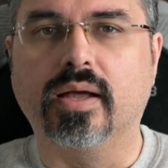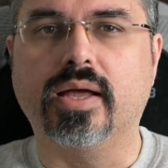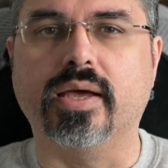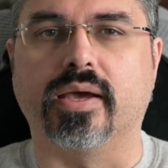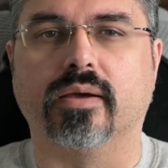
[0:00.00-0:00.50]

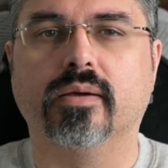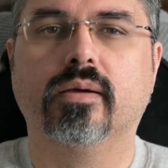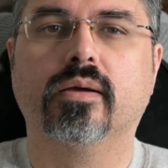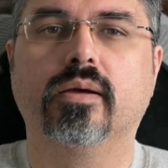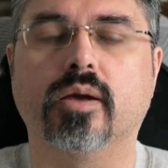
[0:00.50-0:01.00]
Hi,
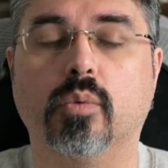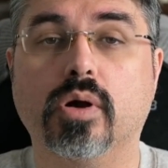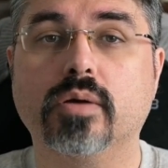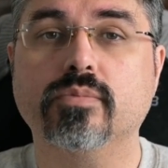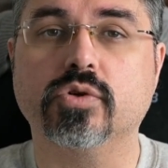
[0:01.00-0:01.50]
and
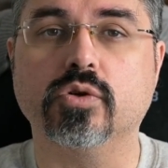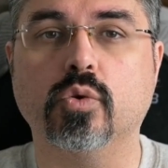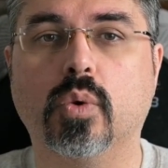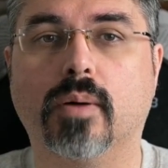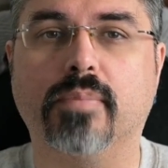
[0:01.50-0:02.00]
welcome
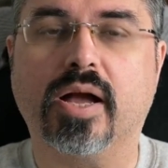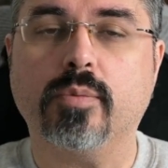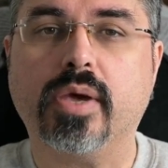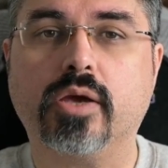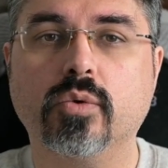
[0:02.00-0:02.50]
to
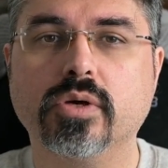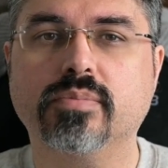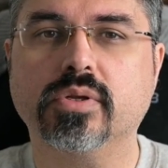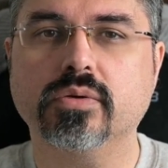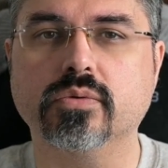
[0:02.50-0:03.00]

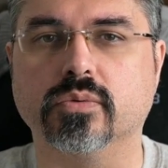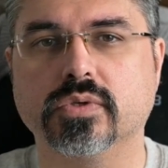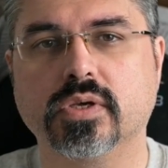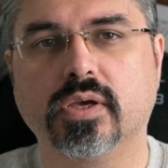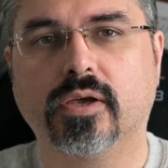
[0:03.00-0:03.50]
Biomechanoid
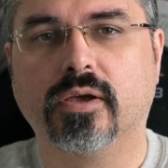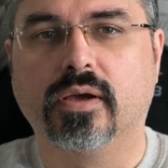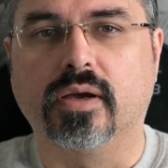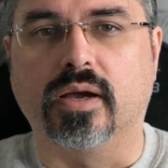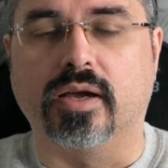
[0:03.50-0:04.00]
Blues.
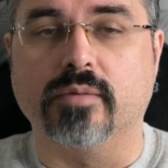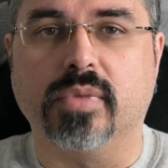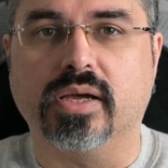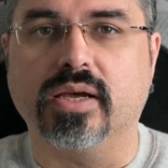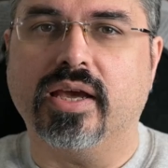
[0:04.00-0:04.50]
I'm
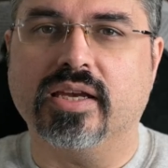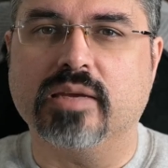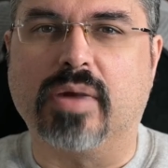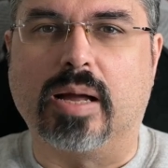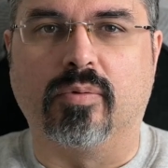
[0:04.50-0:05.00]
Andy
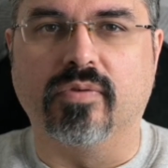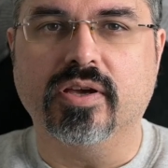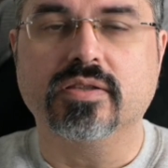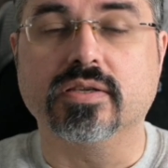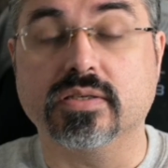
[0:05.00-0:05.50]

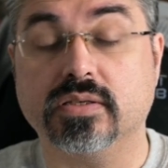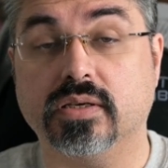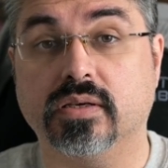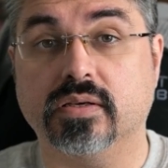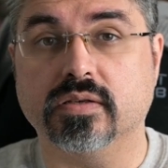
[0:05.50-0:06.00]
Popovic. This
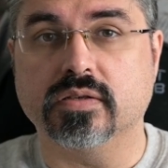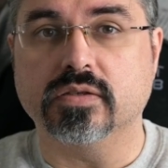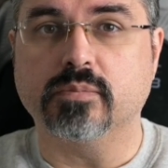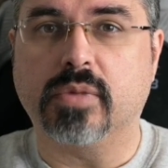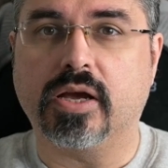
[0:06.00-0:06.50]

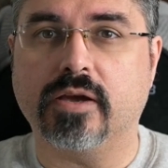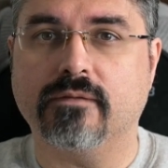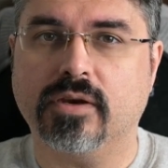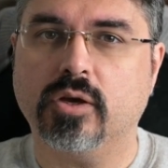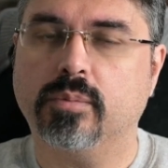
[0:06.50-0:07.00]
is my
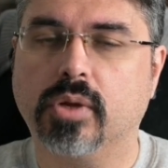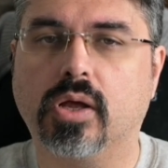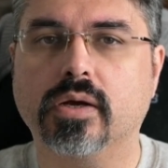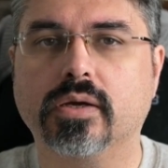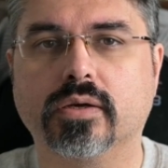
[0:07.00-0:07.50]
video
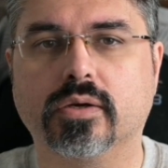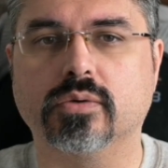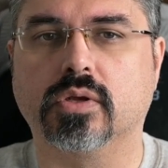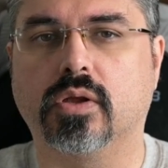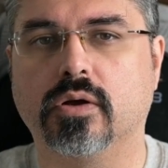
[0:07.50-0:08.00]
blog. It
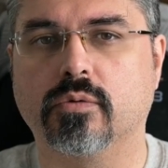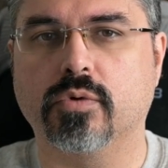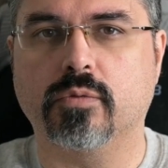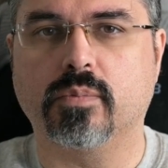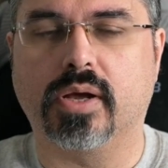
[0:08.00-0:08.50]
goes along
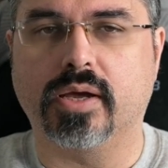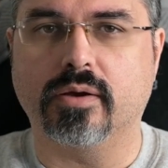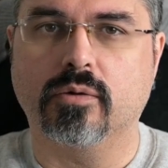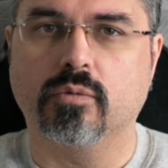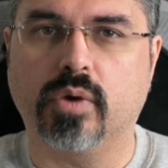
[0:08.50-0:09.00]
with my
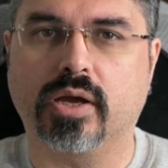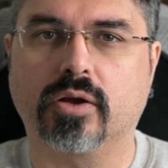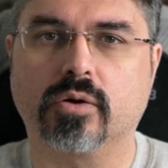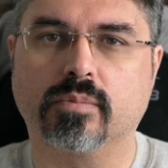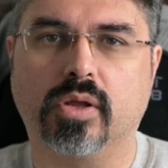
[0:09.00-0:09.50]

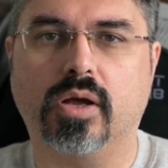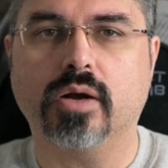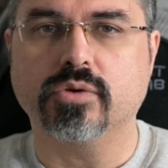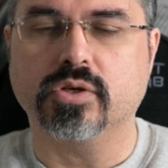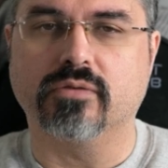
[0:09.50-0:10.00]
regular blog,
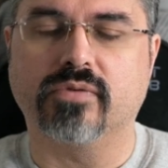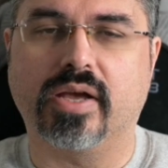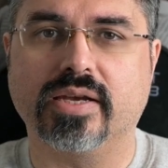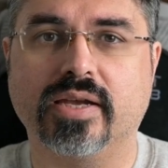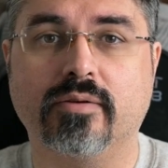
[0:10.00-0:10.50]
which you can
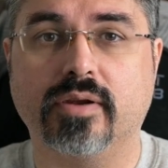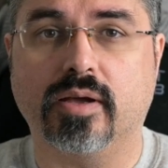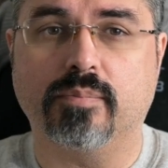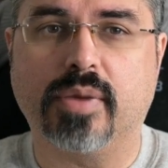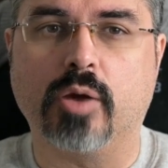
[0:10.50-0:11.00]
find at
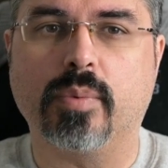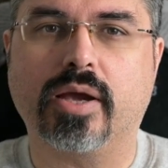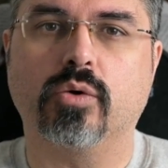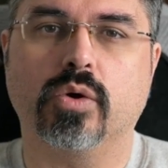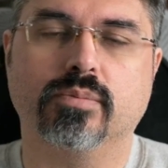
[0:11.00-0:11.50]

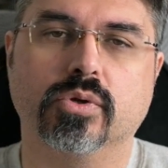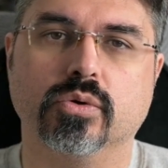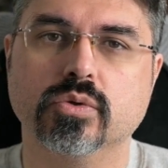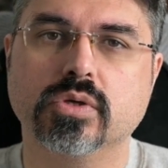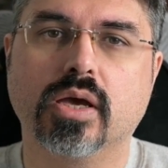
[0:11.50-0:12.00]

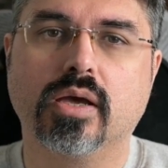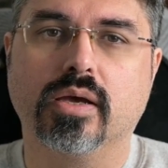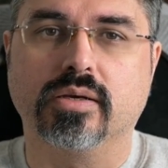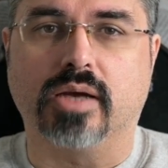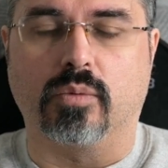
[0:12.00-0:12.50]

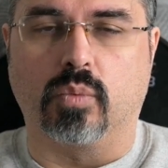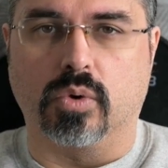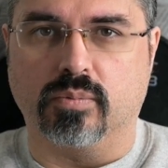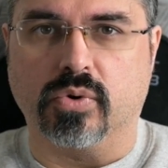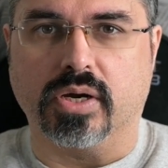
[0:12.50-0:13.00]

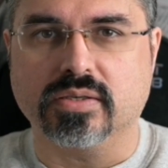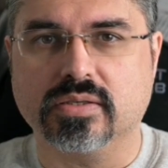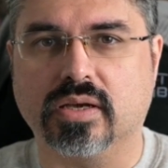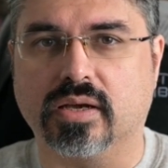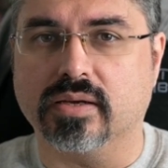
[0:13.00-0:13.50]

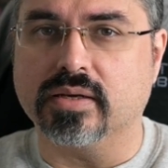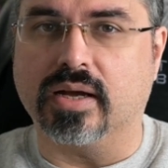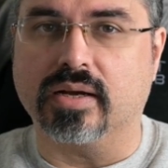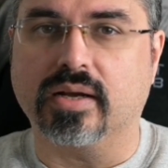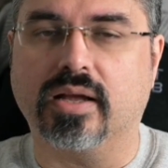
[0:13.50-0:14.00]

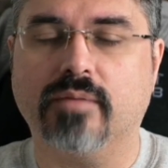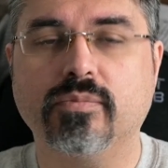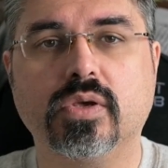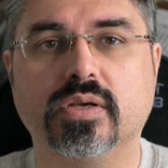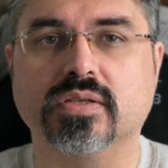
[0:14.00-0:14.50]

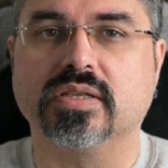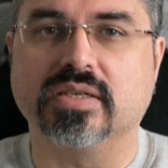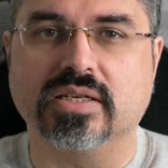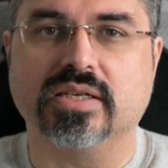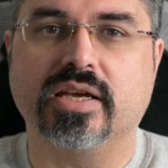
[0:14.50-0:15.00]
biomechanoidblues.wordpress.com. You can see the
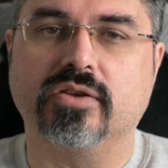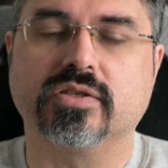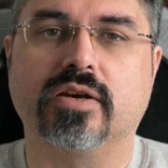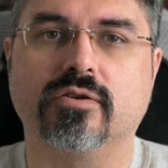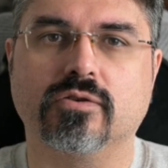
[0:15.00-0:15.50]
details
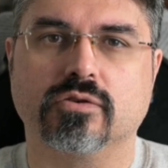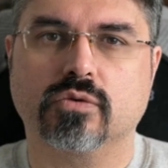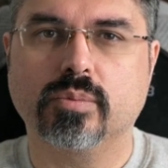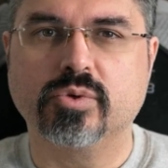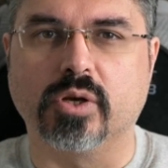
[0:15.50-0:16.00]
down in the
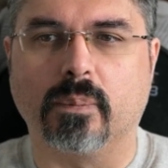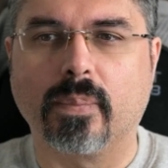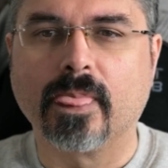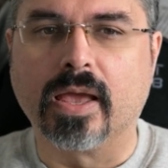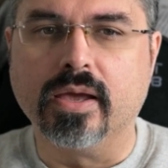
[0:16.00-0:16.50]
description.
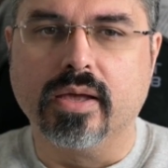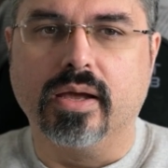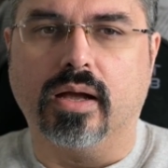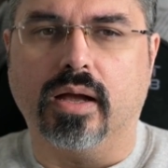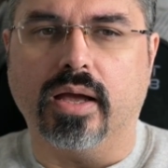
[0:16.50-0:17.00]

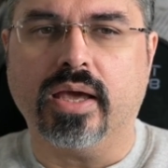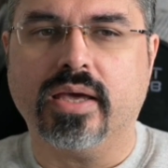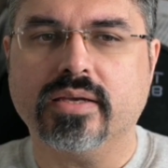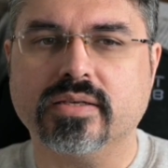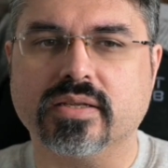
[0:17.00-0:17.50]

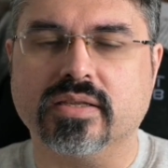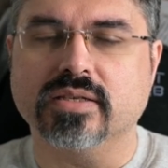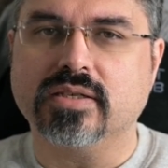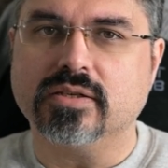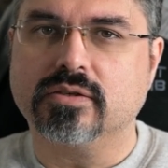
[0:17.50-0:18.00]
And
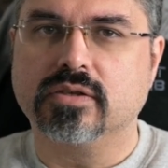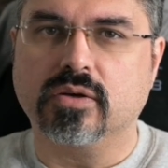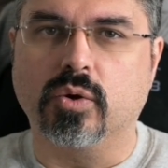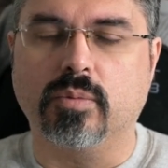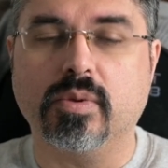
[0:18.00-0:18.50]
this is
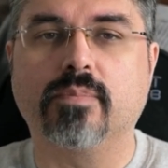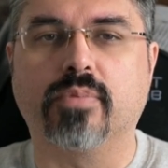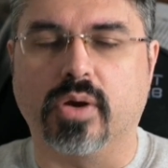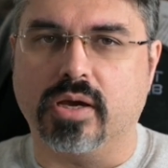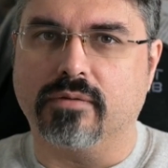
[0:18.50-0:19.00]
going to be a
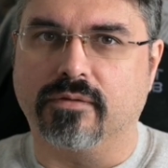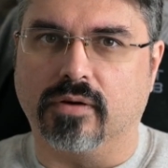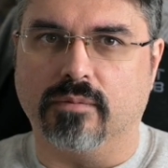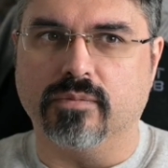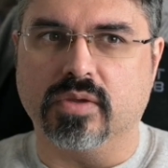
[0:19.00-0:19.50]
break
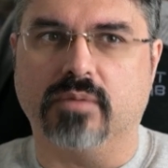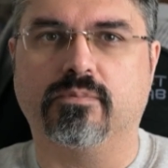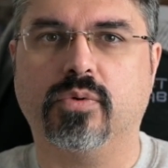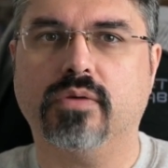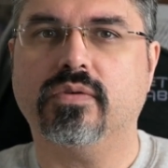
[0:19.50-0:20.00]
from the
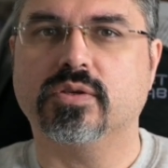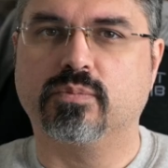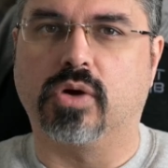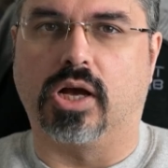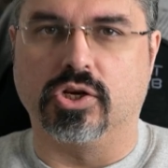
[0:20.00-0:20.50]
previous
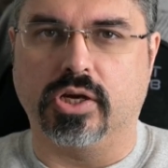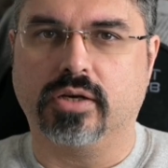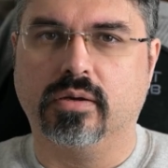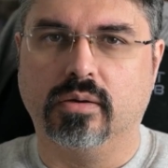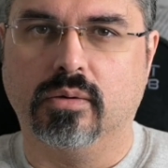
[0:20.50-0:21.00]

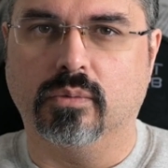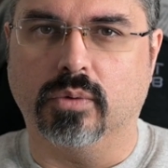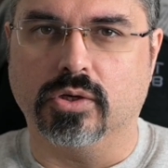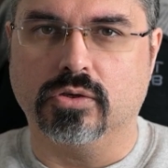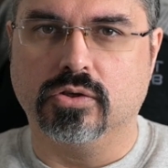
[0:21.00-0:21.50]
project,
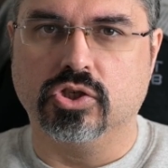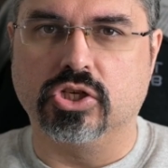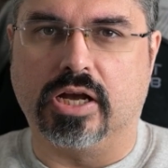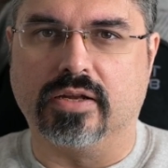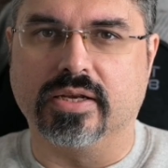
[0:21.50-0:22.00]
which
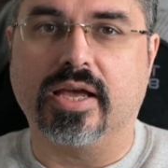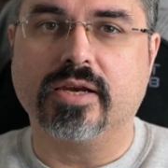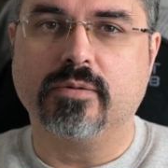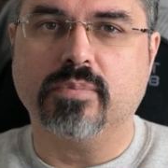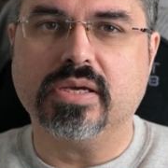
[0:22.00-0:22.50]
shall
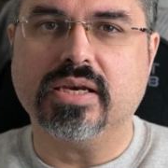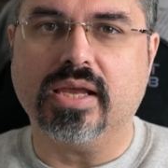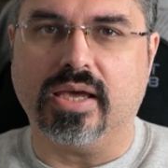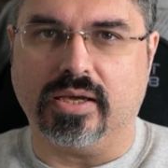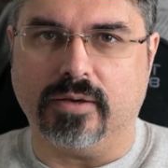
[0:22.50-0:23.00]
not be
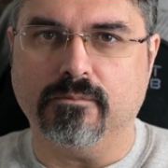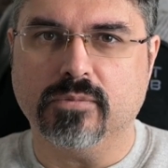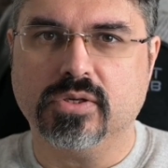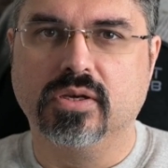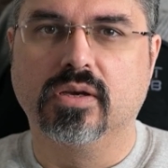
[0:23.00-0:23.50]

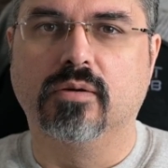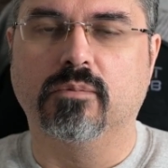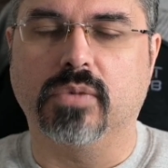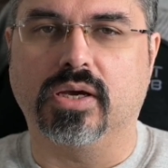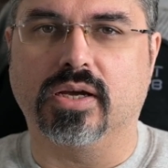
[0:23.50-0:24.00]
named
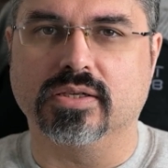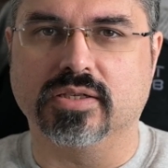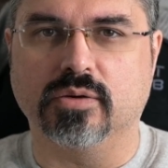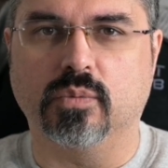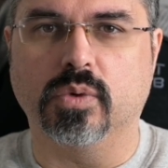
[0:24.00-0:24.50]
because
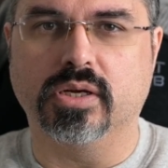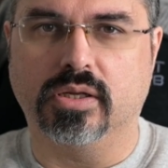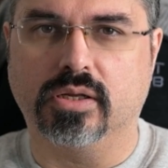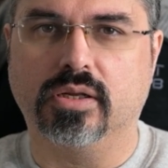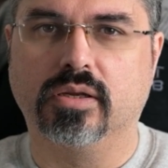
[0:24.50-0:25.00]
it
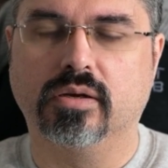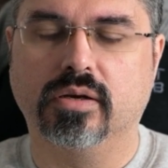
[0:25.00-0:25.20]
will